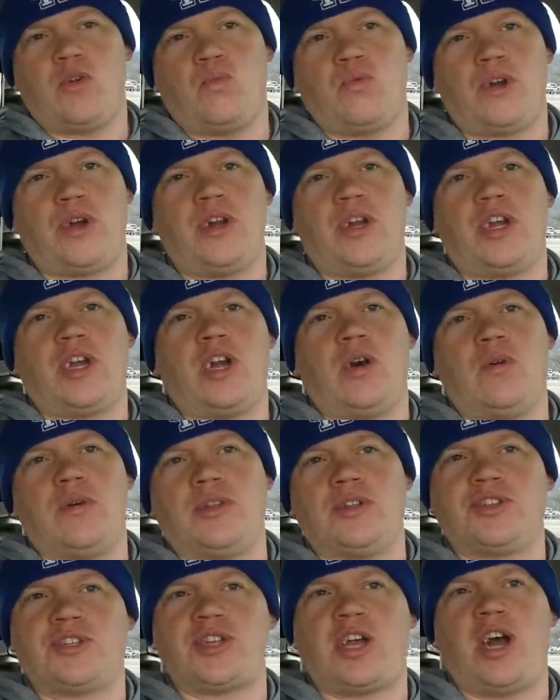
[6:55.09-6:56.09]
We're gonna go
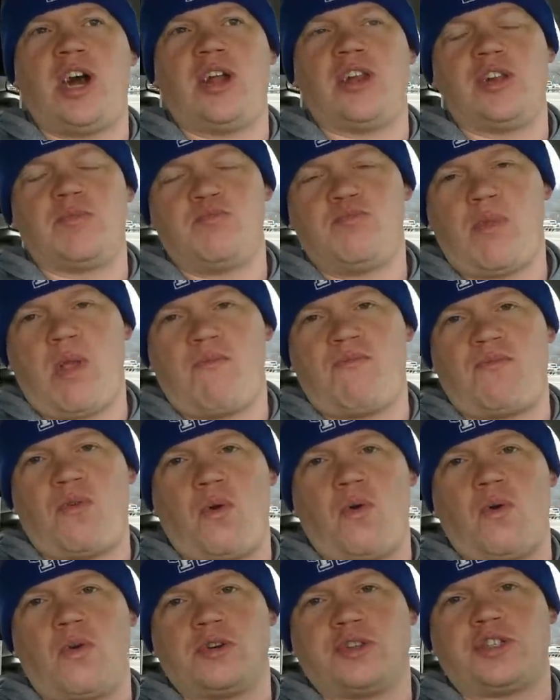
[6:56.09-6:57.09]
with a solid
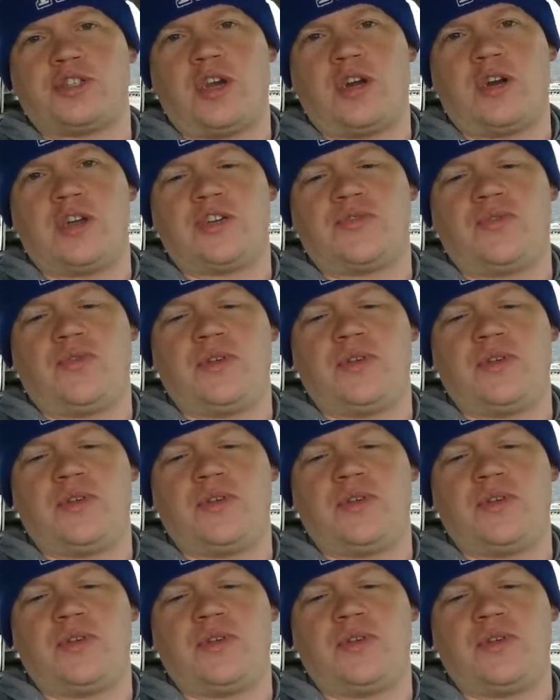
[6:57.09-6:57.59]
4 stars